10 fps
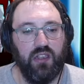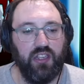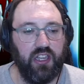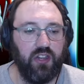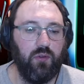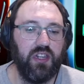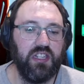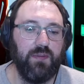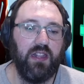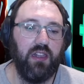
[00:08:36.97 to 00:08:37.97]
You're going to want to
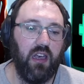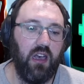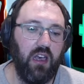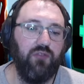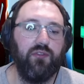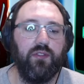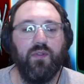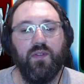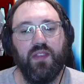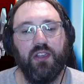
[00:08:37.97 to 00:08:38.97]
spend
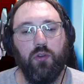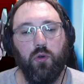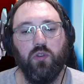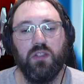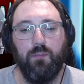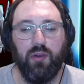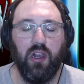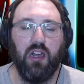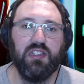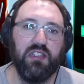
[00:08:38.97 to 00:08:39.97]
150 cores
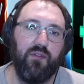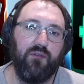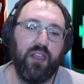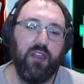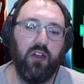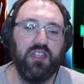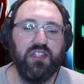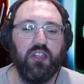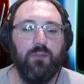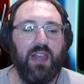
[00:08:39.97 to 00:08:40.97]
plus the free
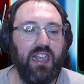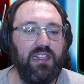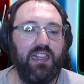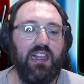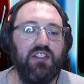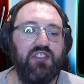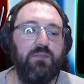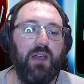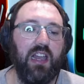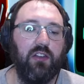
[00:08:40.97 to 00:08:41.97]
isotope 8 energy
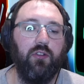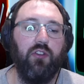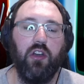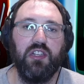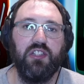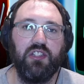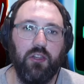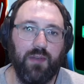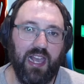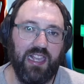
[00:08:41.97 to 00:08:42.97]
pack on
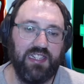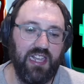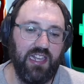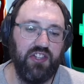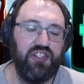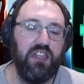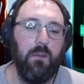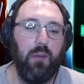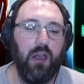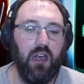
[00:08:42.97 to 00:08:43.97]
isotope 8 energy
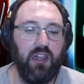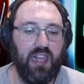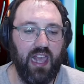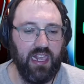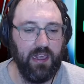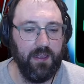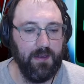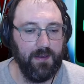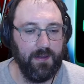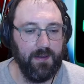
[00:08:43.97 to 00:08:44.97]
per day.
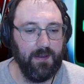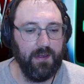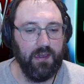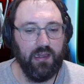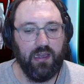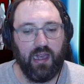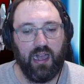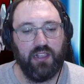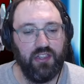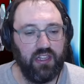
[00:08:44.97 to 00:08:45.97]

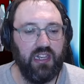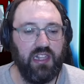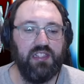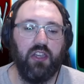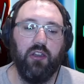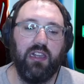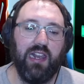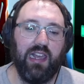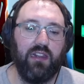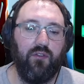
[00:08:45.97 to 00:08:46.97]
And you're going to need to go and
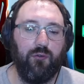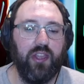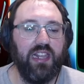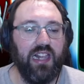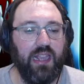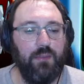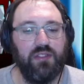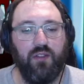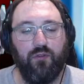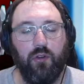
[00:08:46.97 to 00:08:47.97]
collect the free claims
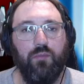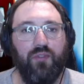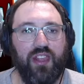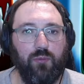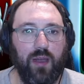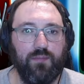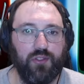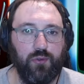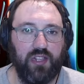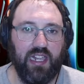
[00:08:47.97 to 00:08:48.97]
from the web
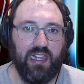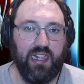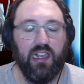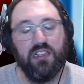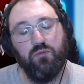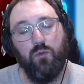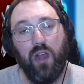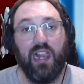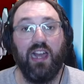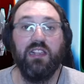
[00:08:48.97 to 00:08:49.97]
store daily, as
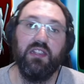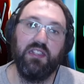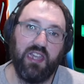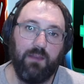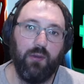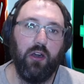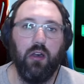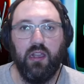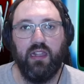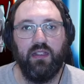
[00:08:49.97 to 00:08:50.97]
well as take
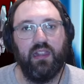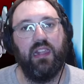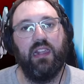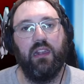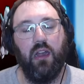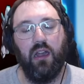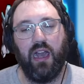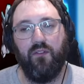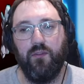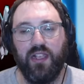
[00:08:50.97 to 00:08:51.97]
part in the
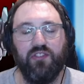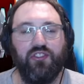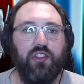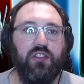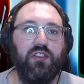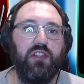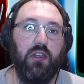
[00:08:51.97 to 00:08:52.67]
aforementioned